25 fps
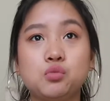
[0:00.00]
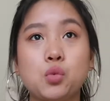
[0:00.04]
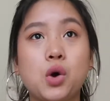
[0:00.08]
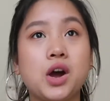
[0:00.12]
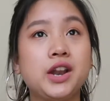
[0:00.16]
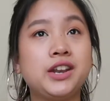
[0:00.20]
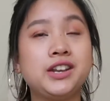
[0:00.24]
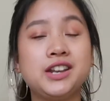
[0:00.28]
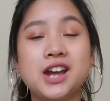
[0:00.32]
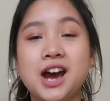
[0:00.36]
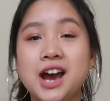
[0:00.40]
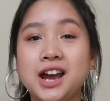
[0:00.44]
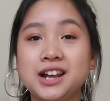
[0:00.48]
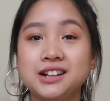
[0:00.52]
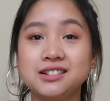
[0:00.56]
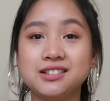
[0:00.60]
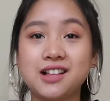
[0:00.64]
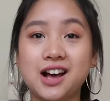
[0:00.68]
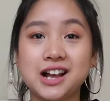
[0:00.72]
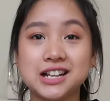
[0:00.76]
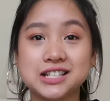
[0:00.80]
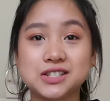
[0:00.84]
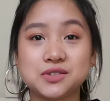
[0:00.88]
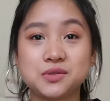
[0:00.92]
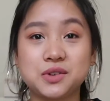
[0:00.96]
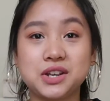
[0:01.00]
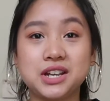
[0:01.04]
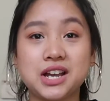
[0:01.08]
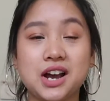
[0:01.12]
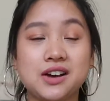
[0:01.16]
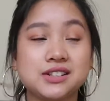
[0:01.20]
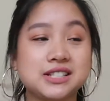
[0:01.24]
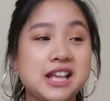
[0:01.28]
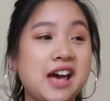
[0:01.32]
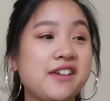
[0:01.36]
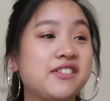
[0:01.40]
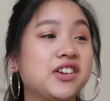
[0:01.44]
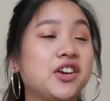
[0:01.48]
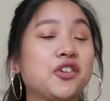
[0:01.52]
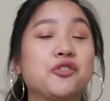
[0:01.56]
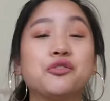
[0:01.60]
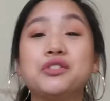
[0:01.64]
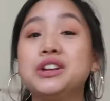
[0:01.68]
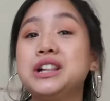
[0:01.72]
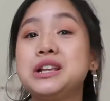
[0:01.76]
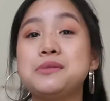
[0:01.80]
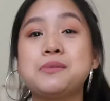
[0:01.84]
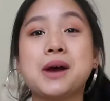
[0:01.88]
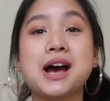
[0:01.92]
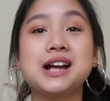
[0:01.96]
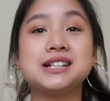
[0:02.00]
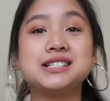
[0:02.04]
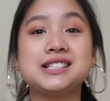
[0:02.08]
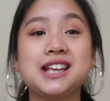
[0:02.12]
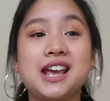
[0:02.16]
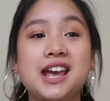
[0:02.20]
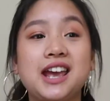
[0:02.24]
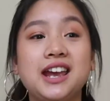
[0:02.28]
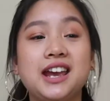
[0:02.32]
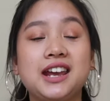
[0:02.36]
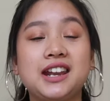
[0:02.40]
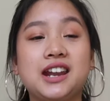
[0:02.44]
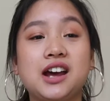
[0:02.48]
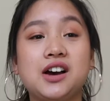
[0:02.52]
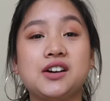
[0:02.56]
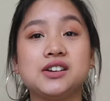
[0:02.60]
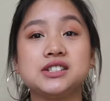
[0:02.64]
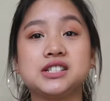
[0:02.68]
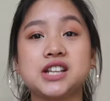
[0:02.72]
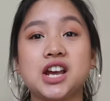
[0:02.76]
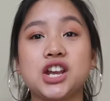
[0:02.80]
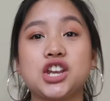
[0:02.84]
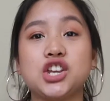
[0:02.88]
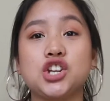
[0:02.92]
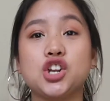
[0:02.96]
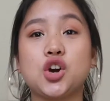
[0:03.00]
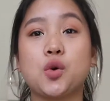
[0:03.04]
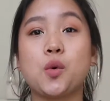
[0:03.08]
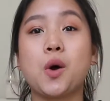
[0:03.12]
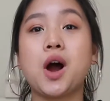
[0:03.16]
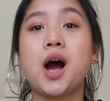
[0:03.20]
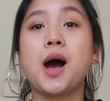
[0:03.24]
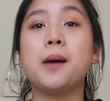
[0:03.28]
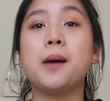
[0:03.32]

one night last week I was having a really bad day and I was like you know what